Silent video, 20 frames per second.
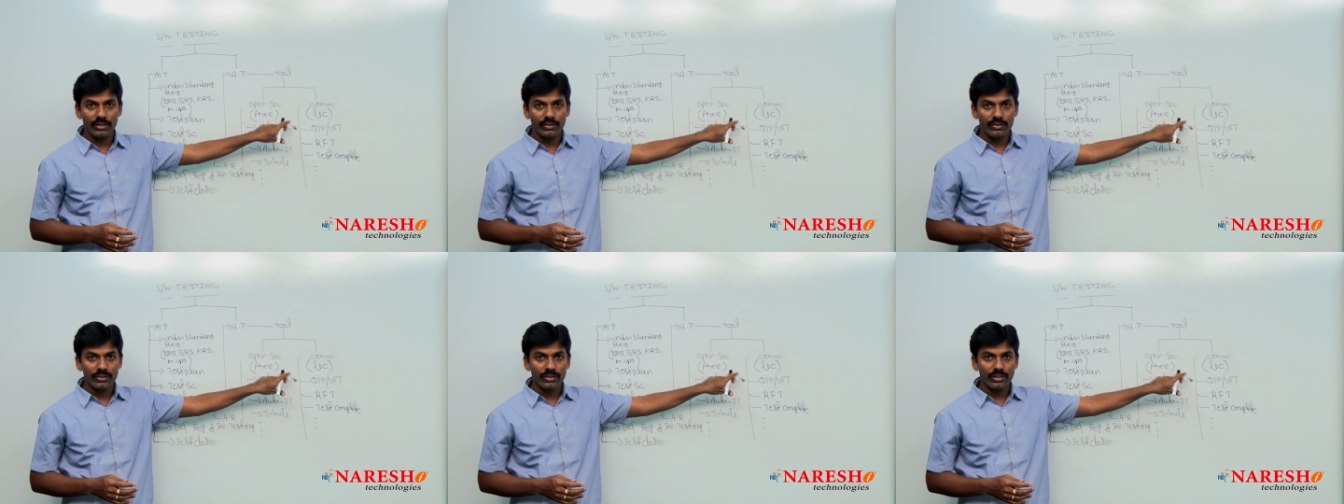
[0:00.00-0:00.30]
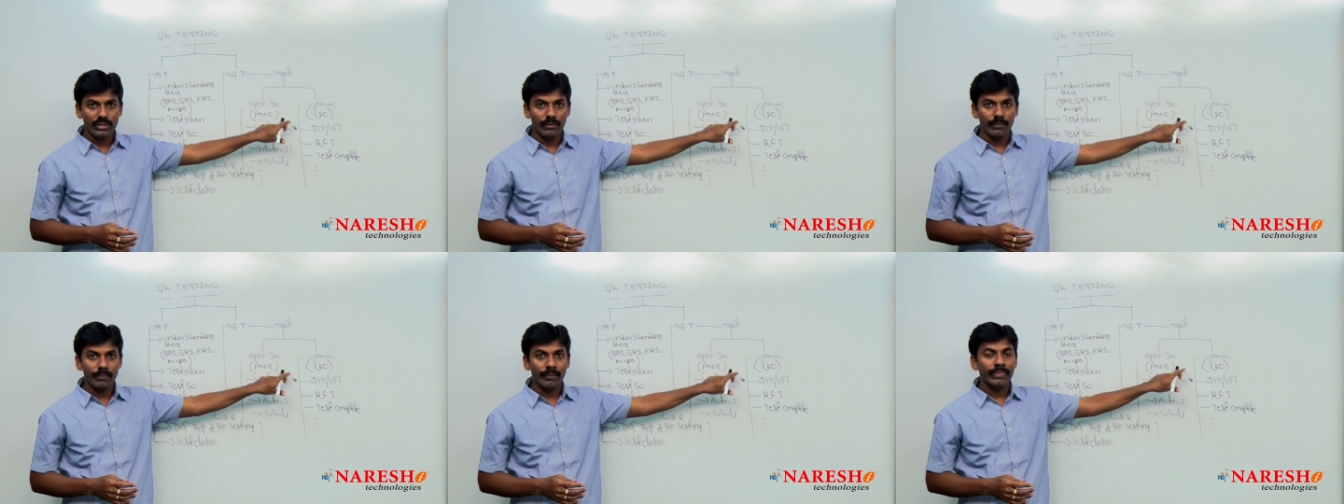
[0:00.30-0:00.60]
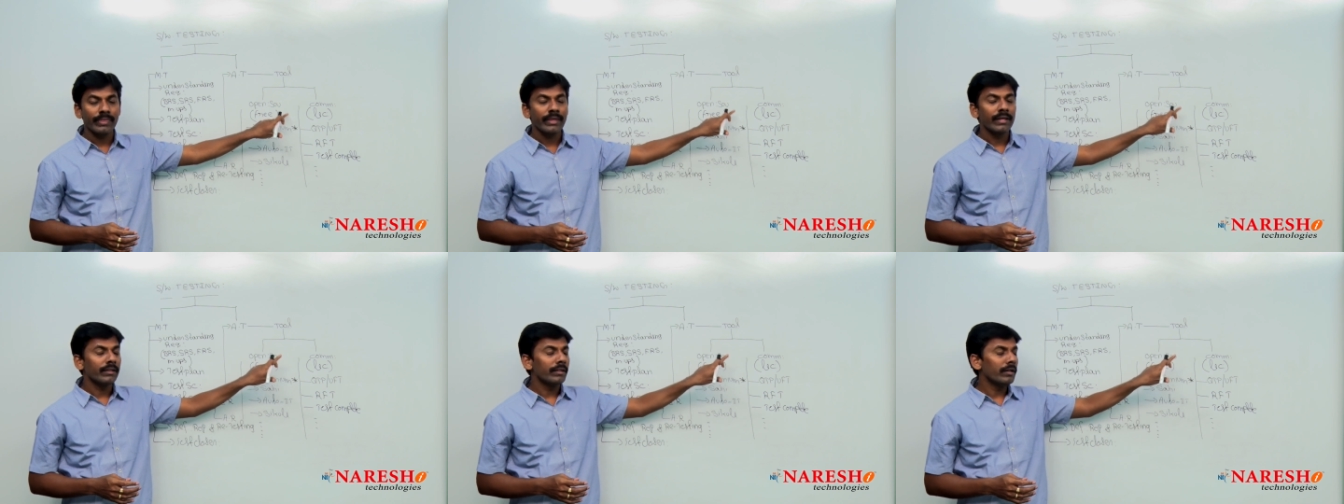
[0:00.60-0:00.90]
testing.
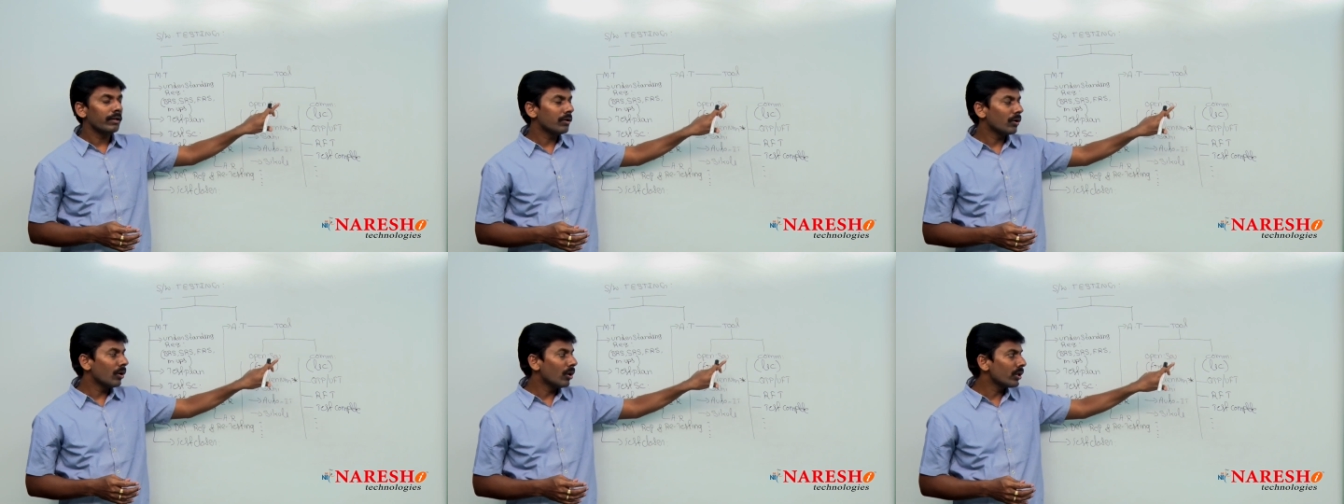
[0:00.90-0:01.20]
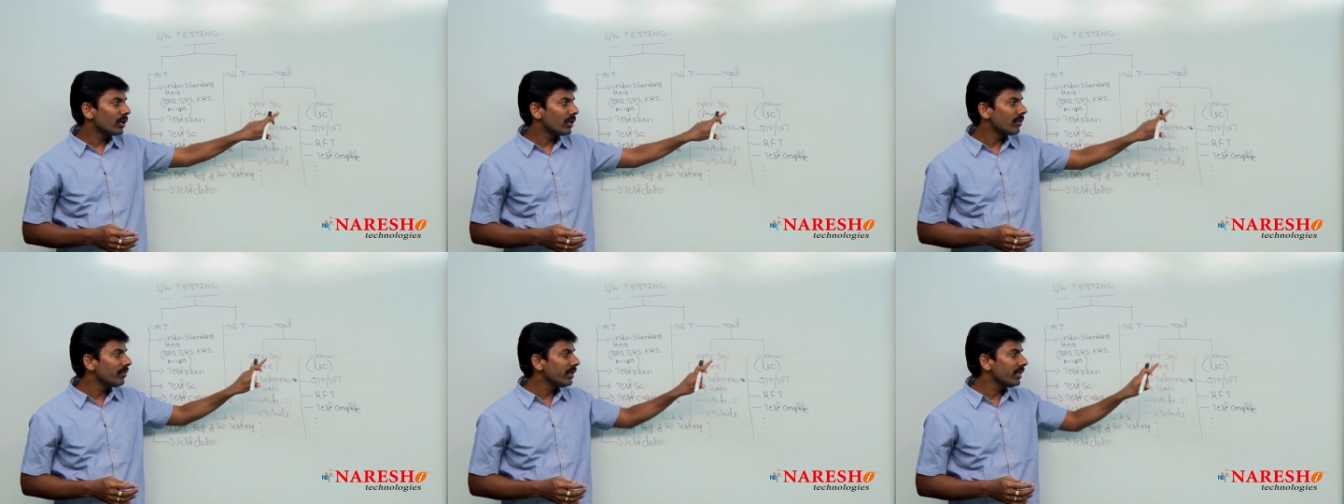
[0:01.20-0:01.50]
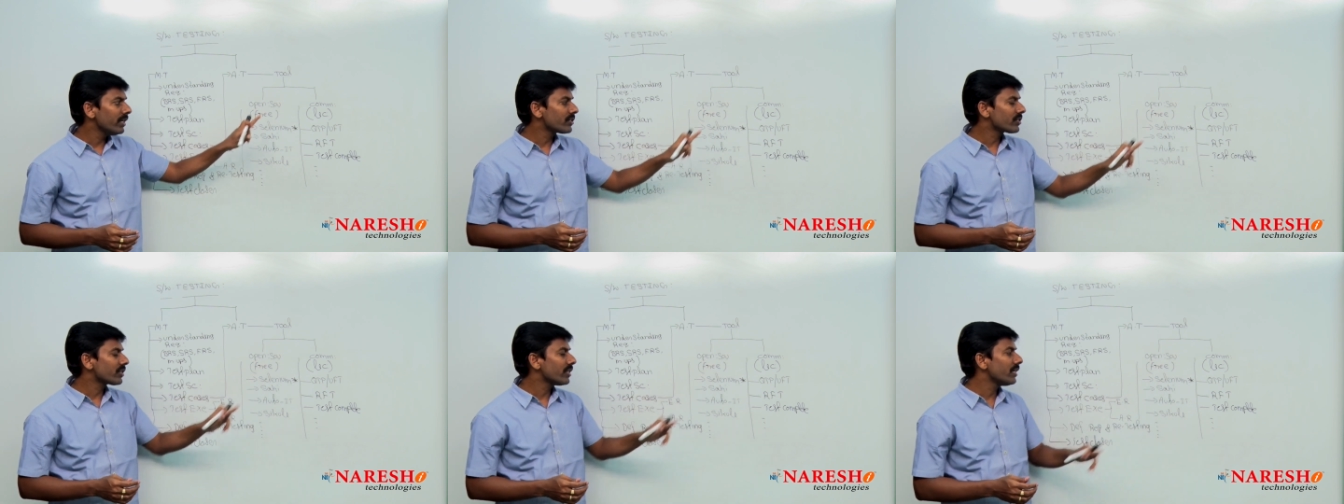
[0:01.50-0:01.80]
That
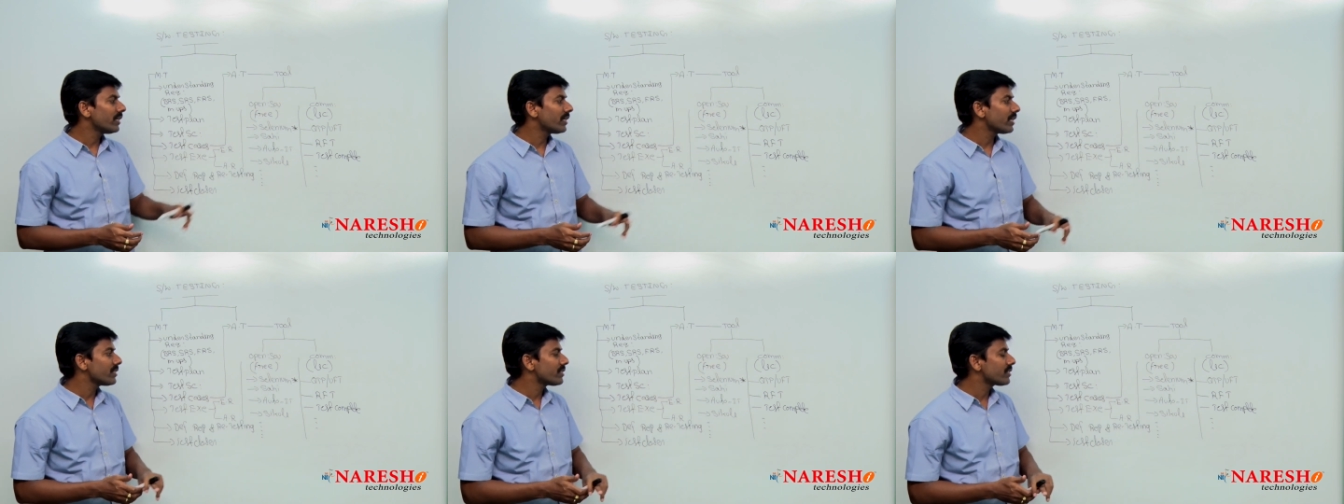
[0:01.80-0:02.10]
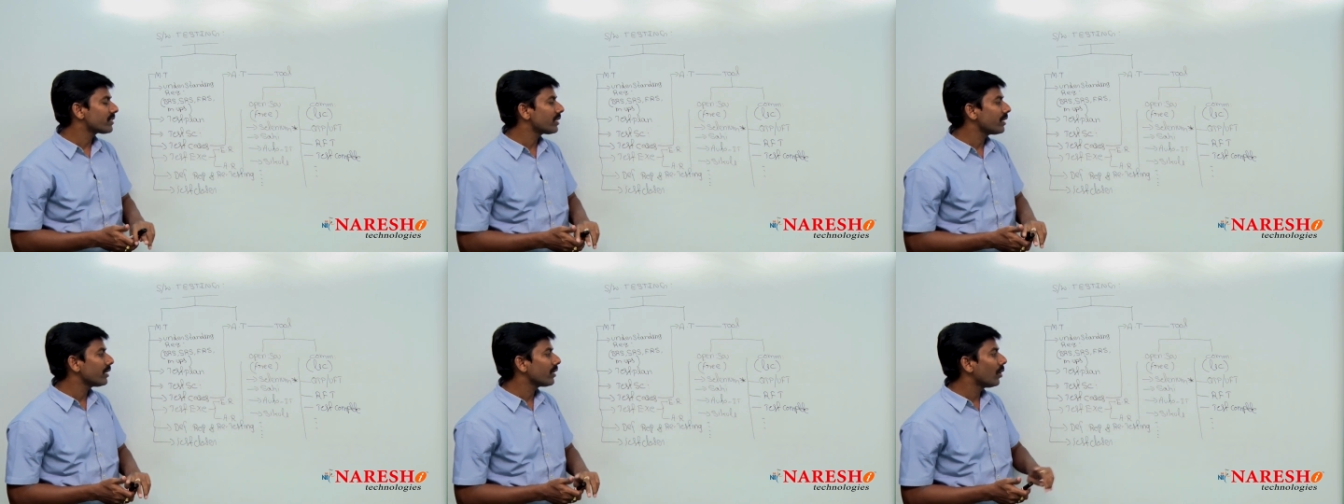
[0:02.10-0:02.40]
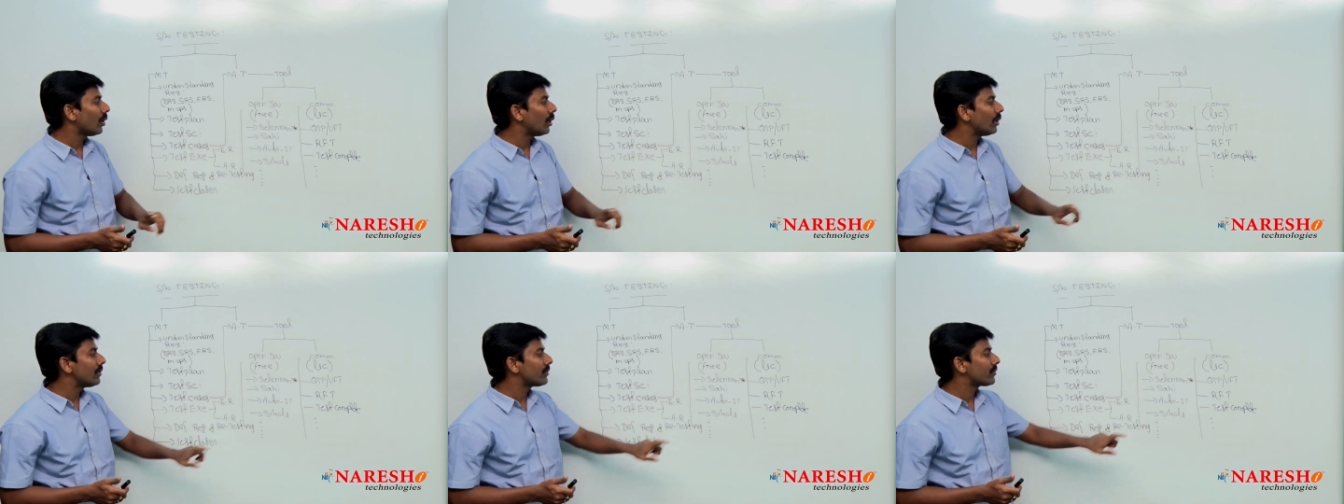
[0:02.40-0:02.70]
automation testing
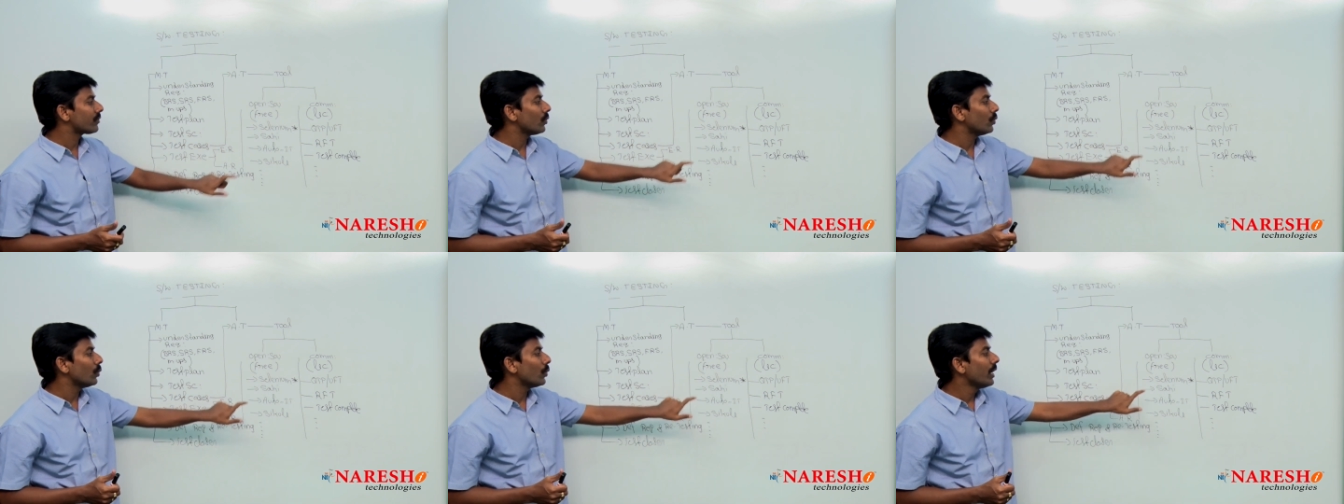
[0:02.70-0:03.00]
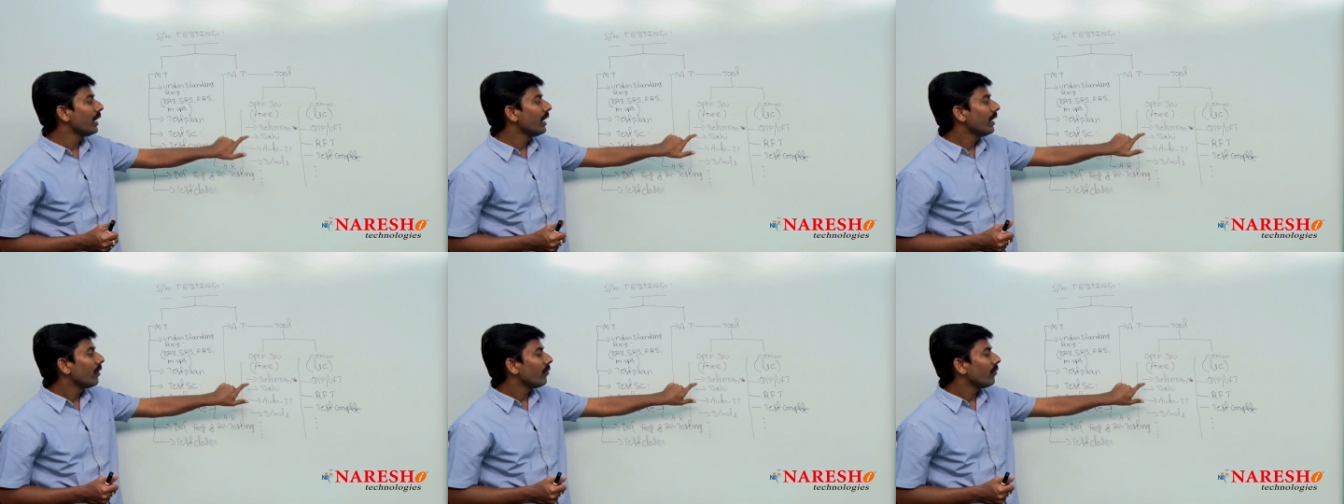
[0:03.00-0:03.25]
also